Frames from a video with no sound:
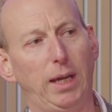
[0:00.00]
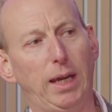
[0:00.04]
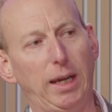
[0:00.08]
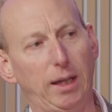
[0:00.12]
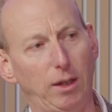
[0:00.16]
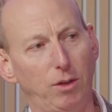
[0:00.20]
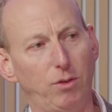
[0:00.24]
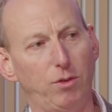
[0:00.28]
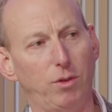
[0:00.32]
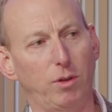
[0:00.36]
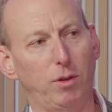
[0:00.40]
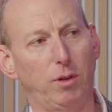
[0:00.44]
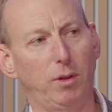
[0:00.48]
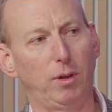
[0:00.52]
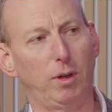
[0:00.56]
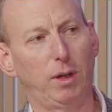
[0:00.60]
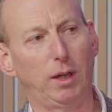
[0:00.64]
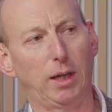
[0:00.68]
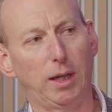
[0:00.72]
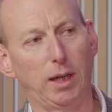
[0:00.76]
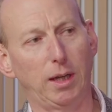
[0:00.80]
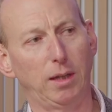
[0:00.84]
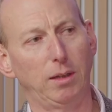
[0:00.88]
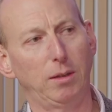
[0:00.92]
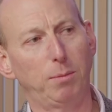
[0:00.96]
action
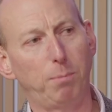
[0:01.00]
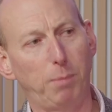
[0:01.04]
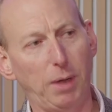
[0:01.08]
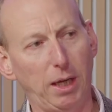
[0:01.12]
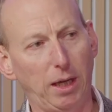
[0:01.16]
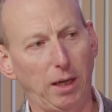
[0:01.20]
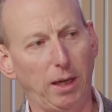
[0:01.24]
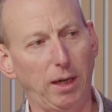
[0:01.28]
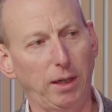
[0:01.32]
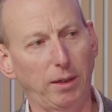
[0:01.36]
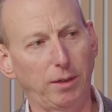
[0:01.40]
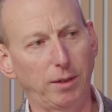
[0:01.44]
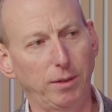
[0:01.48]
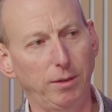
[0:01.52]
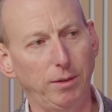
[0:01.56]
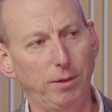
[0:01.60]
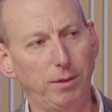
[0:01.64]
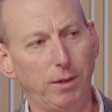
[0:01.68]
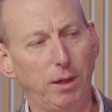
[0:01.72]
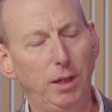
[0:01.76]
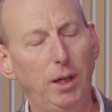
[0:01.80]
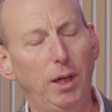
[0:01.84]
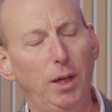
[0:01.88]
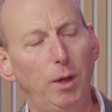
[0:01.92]
against bad actors.